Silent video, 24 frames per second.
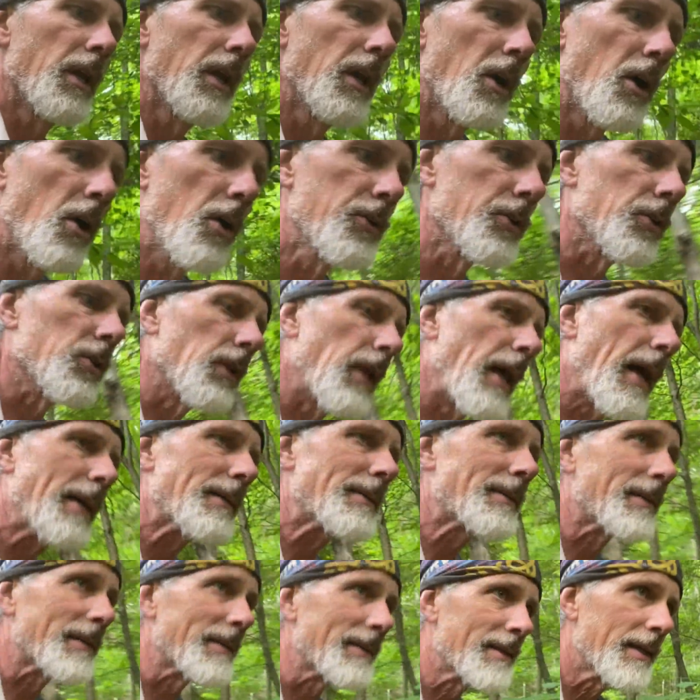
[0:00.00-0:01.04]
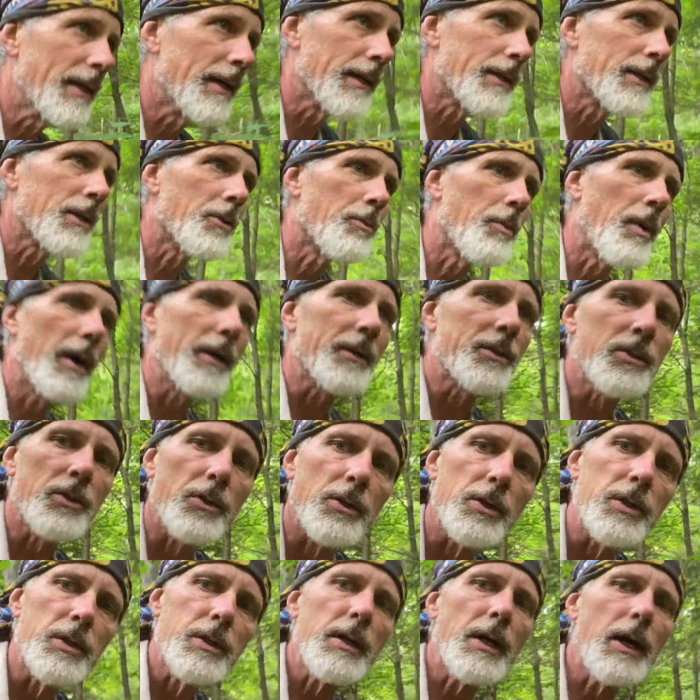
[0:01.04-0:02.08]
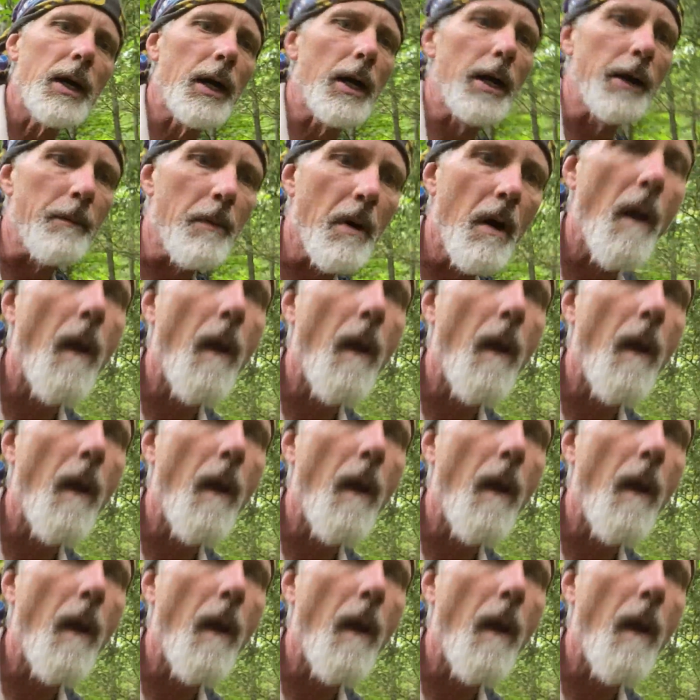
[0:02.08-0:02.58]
on your last ascent by a certain time,